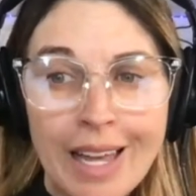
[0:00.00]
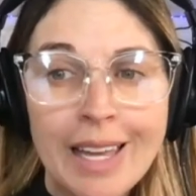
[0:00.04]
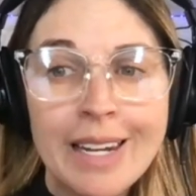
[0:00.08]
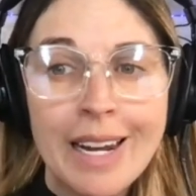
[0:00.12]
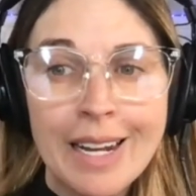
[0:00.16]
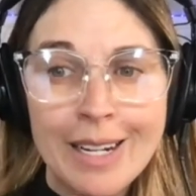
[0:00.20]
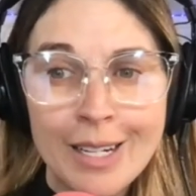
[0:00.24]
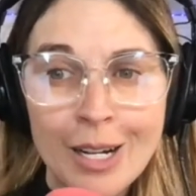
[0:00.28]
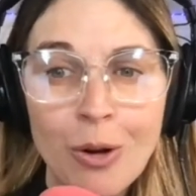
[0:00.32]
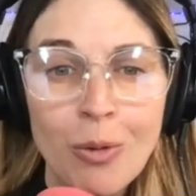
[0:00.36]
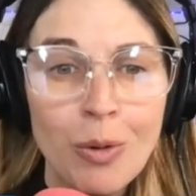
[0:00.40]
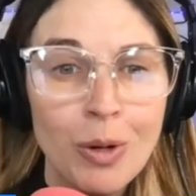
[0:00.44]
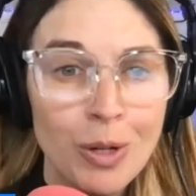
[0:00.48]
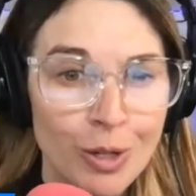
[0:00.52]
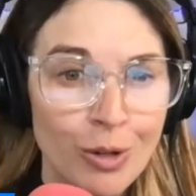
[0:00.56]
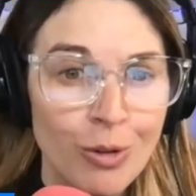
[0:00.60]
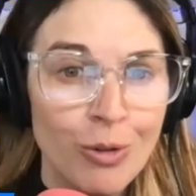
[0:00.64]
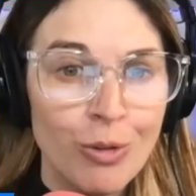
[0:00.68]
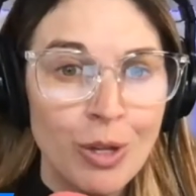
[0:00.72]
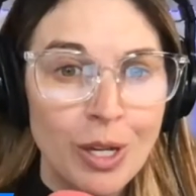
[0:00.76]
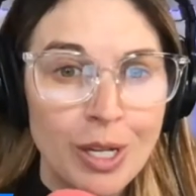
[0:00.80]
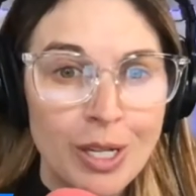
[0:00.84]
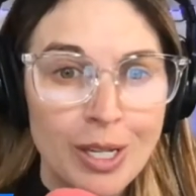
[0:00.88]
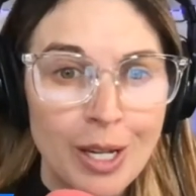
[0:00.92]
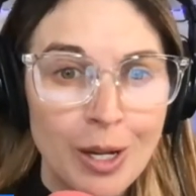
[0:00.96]
And I know what you're
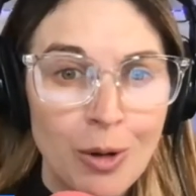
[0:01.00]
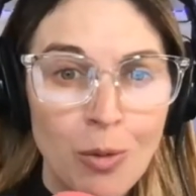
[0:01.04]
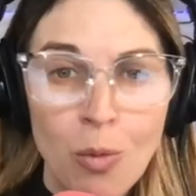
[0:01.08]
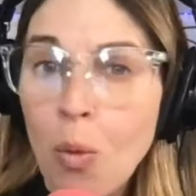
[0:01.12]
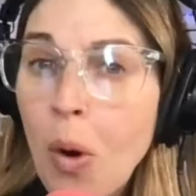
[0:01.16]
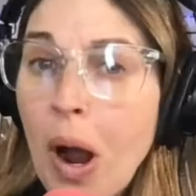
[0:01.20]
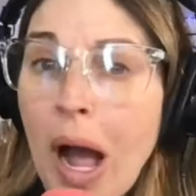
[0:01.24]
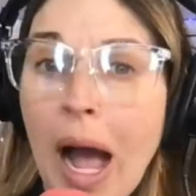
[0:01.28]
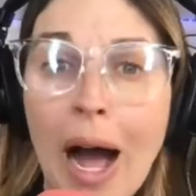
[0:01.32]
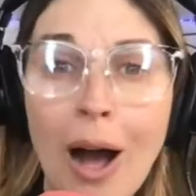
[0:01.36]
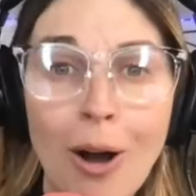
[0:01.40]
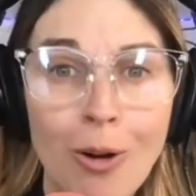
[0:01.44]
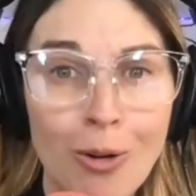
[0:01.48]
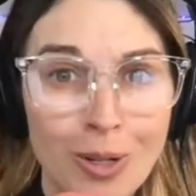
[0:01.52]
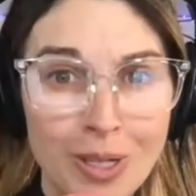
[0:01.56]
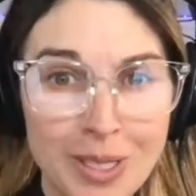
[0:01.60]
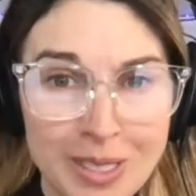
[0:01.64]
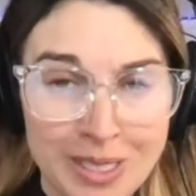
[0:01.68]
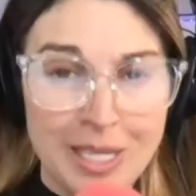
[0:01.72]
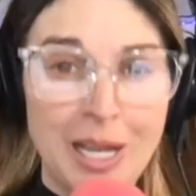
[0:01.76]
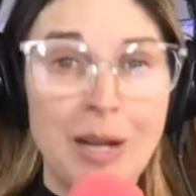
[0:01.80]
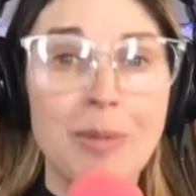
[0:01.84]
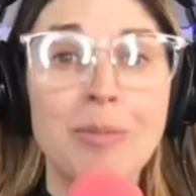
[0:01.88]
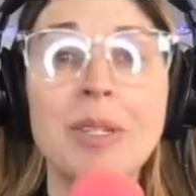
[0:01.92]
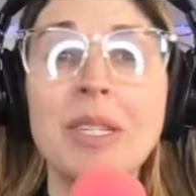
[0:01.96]
thinking. Wow,
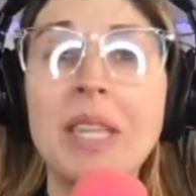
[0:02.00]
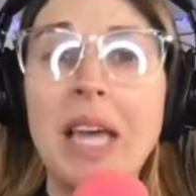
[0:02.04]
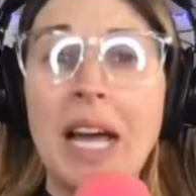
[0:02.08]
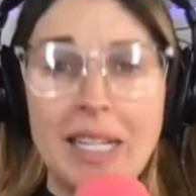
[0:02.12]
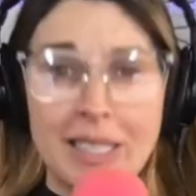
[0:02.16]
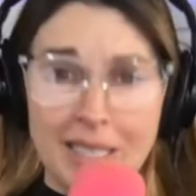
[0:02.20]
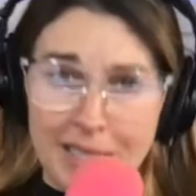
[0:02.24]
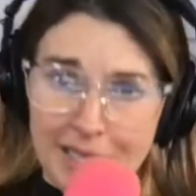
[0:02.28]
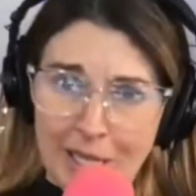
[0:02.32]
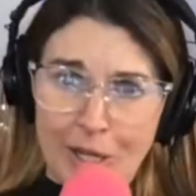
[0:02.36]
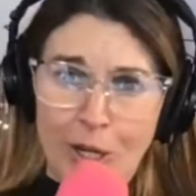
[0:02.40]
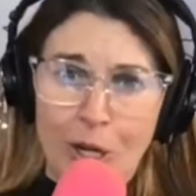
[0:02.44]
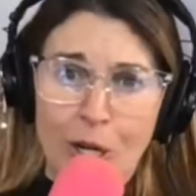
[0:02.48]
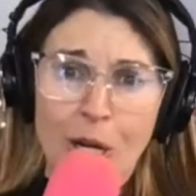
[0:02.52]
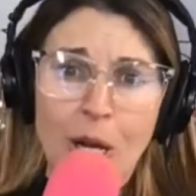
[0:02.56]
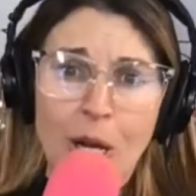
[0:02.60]
it's come to that, Sarah.